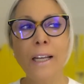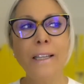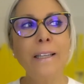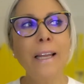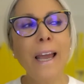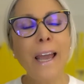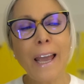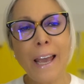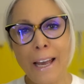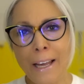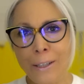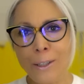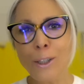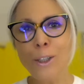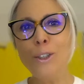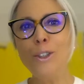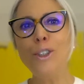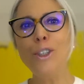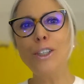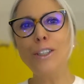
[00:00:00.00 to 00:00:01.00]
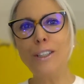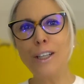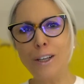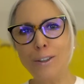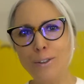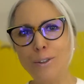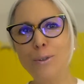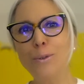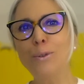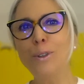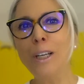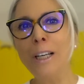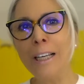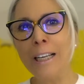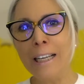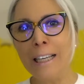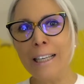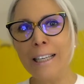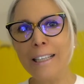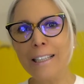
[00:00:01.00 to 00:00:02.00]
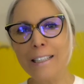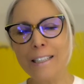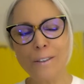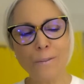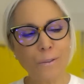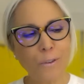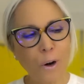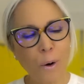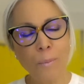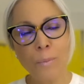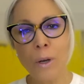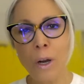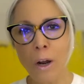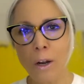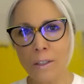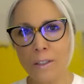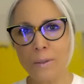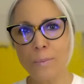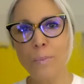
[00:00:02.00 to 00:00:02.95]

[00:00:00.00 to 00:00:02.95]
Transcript: the energy that you release from not